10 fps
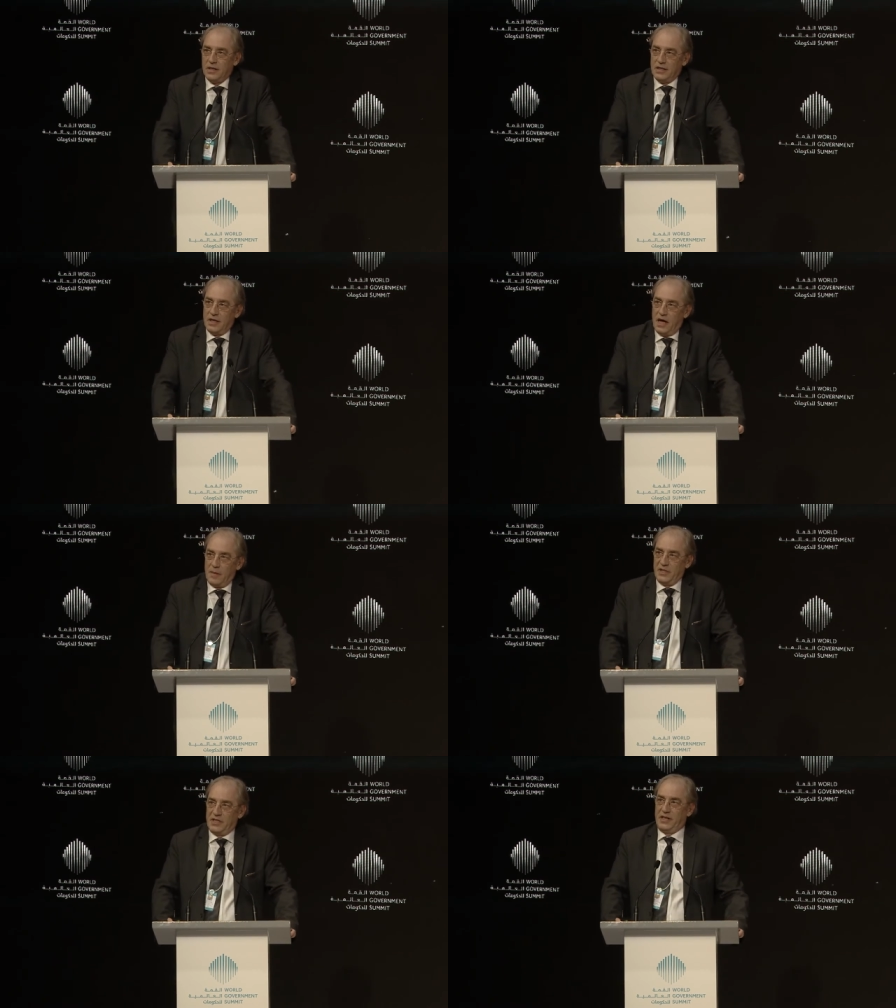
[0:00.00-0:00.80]
the
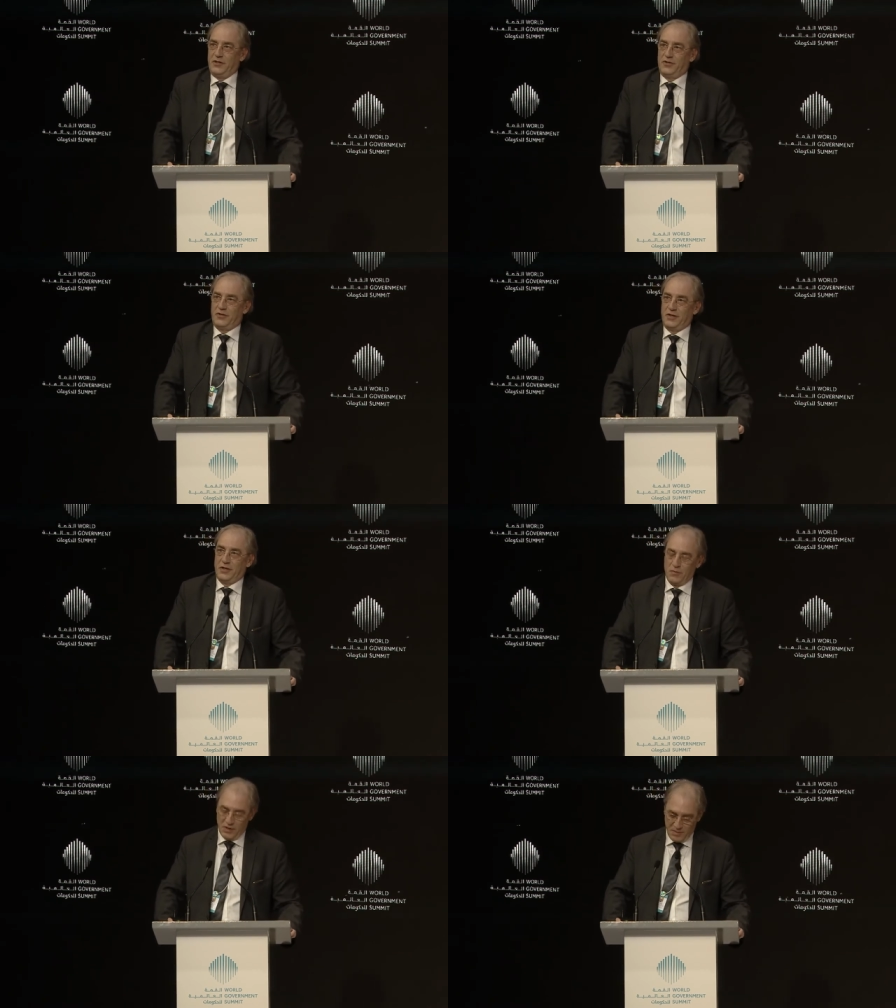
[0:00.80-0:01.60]
habitation
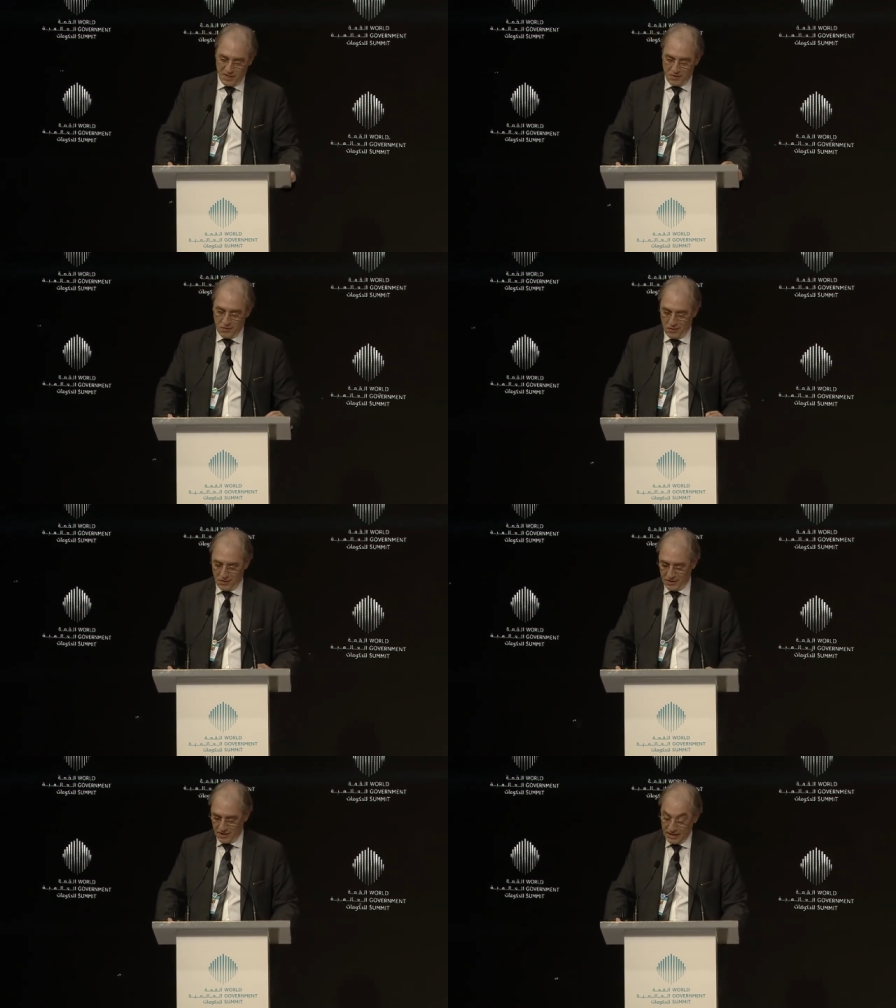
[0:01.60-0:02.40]
will be
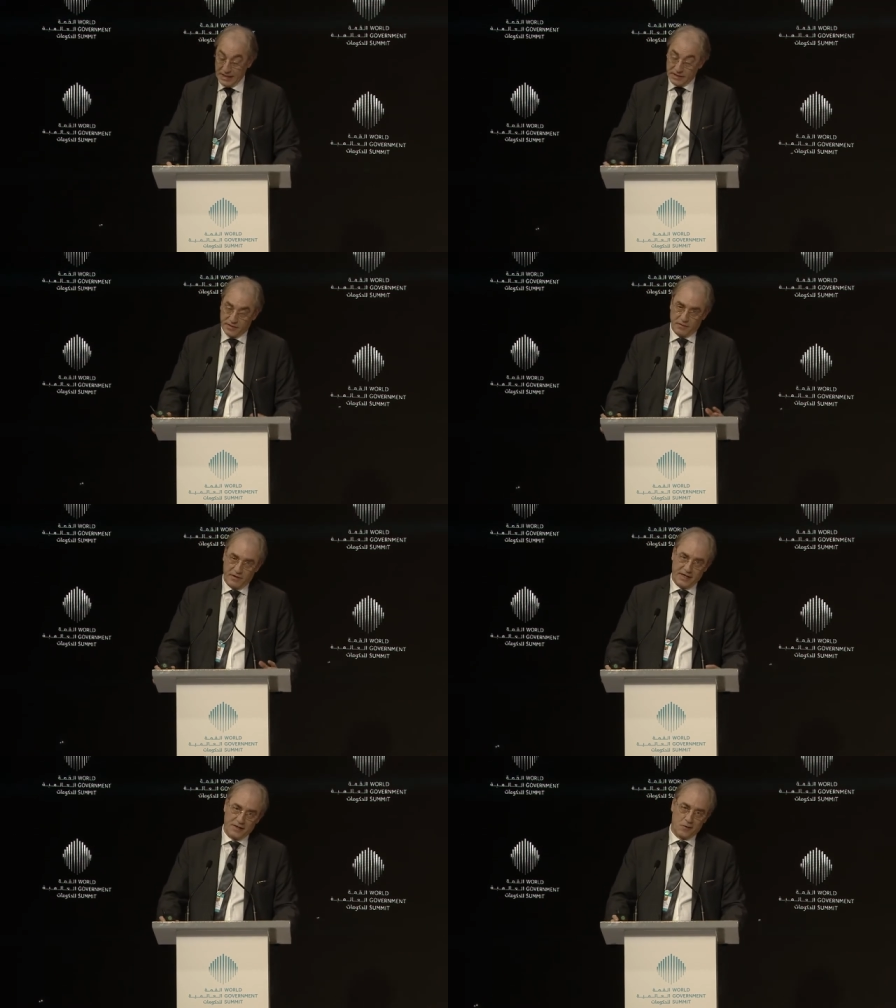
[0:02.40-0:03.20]
called, it's
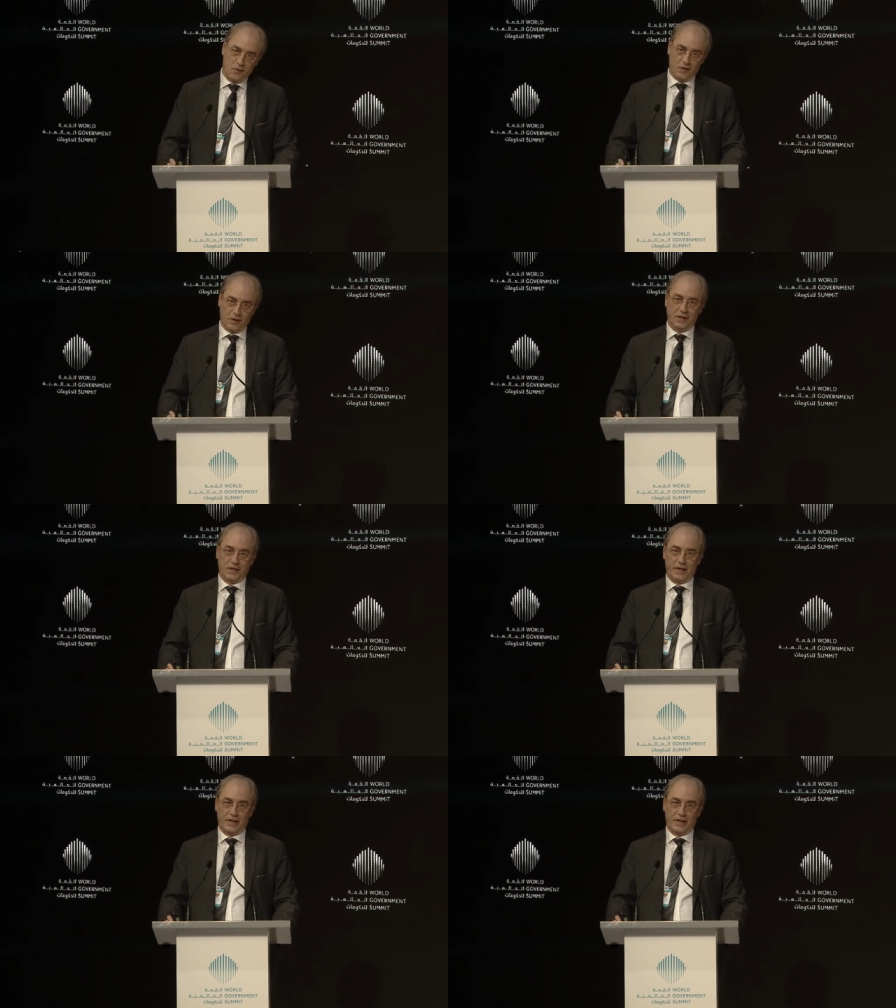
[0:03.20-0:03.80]
already called,